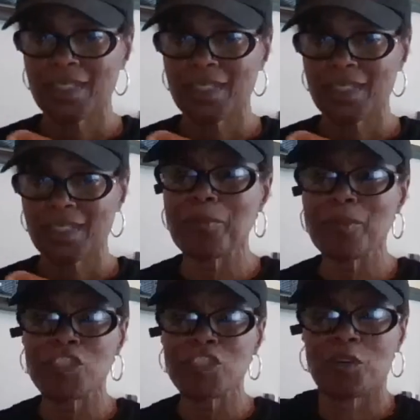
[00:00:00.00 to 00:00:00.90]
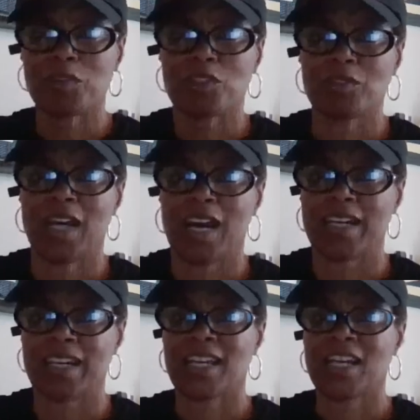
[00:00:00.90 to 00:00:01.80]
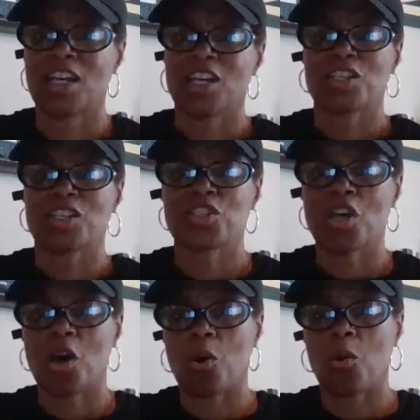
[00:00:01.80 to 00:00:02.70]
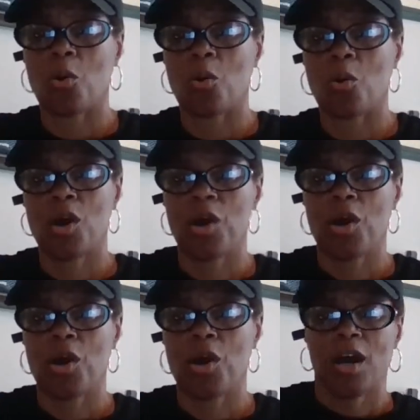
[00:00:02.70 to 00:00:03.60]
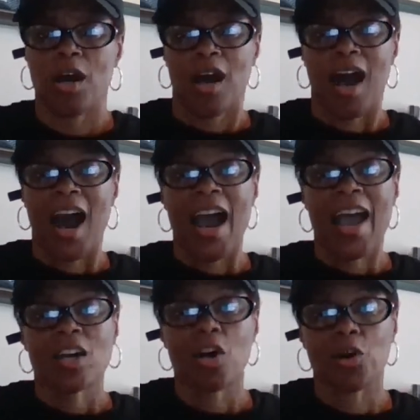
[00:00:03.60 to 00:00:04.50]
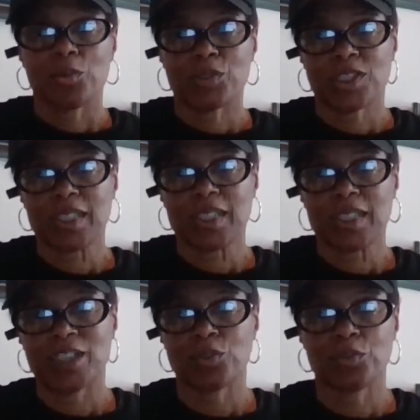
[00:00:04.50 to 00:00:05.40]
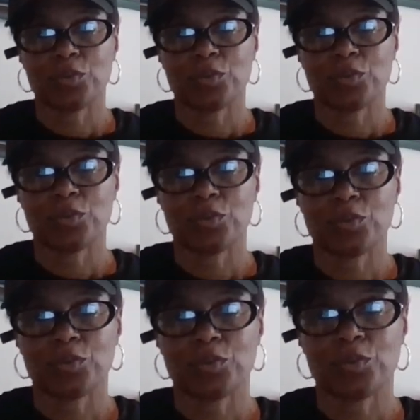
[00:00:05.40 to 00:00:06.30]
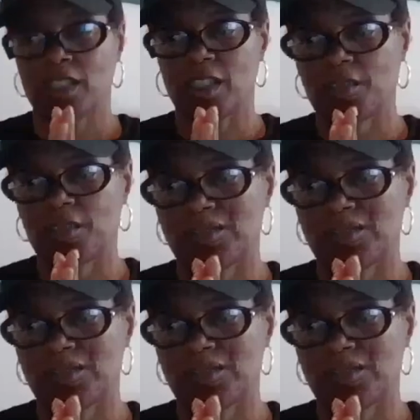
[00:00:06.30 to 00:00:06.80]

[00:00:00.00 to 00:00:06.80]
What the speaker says: But let me share with you guys. So I do coaching.